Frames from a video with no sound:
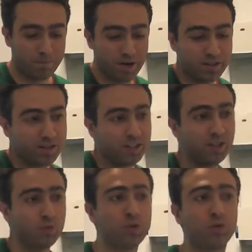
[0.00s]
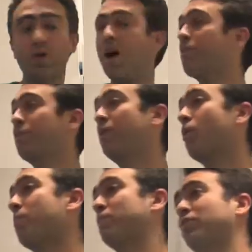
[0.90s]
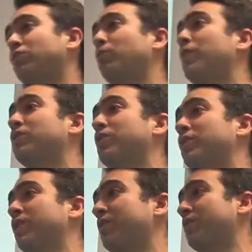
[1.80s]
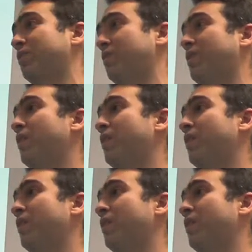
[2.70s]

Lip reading: Basically, we do have three options to answer this.